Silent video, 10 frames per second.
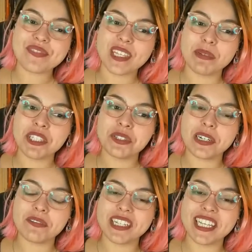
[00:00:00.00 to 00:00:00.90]
Me too. I
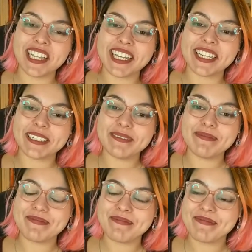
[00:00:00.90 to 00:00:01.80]
really like it.
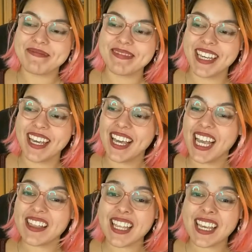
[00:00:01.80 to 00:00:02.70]

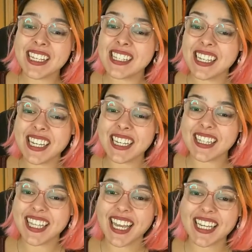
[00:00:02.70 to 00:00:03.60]
And that is it.
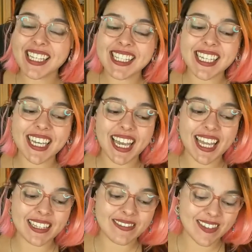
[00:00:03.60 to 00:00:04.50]
That is the
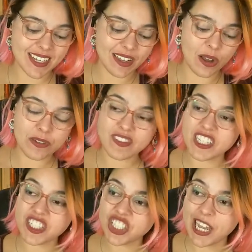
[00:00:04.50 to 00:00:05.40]
end of the
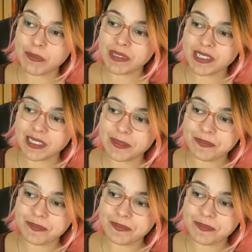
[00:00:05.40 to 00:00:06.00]
chapter.